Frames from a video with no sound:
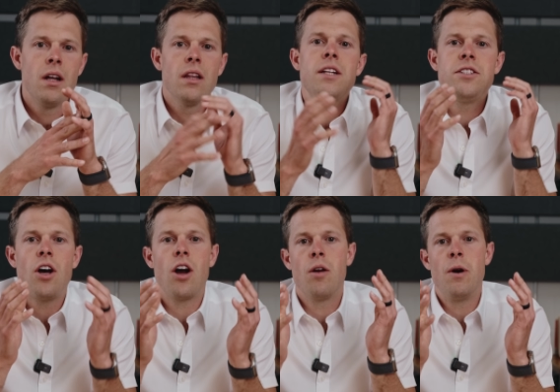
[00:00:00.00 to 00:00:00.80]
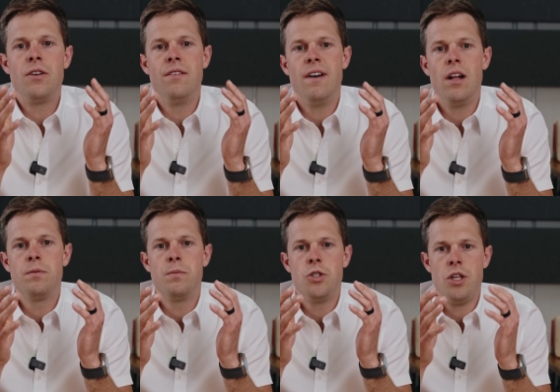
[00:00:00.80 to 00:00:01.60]
Let's talk about
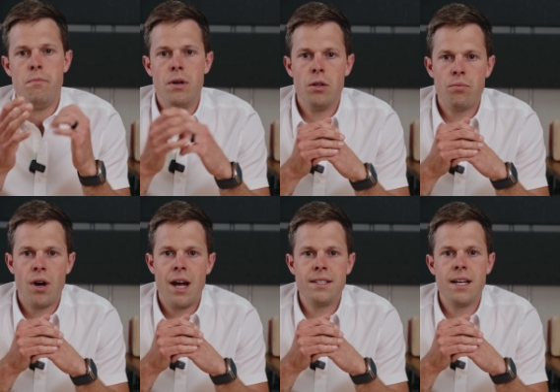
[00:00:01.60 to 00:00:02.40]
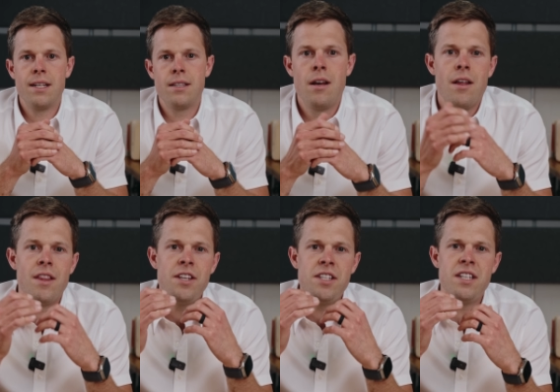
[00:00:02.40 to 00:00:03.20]
Develop's machine build process.
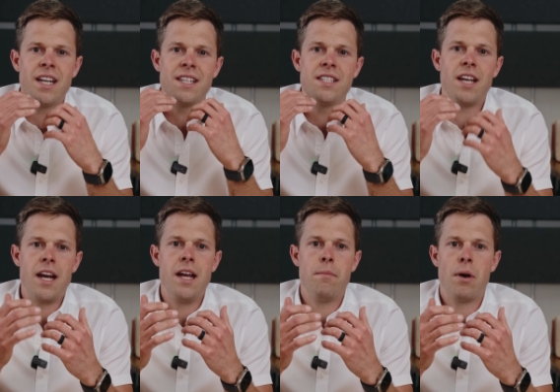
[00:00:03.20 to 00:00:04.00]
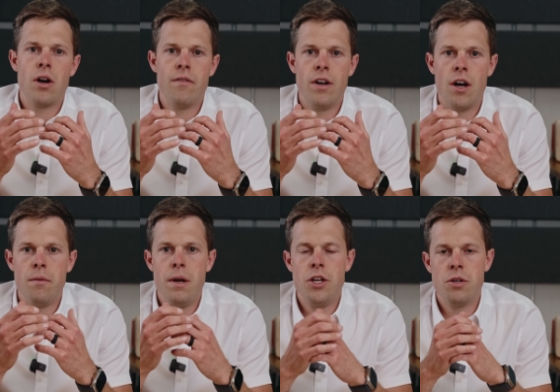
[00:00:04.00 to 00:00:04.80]
This is an exciting part of an
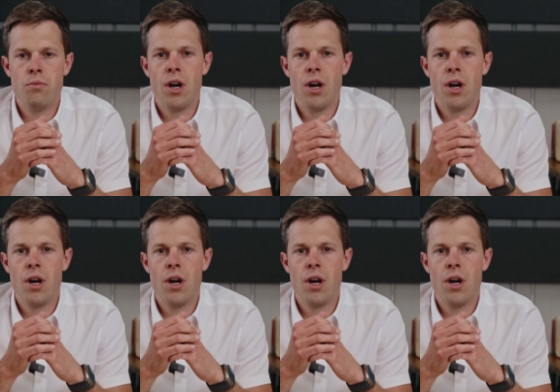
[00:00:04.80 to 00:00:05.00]
automation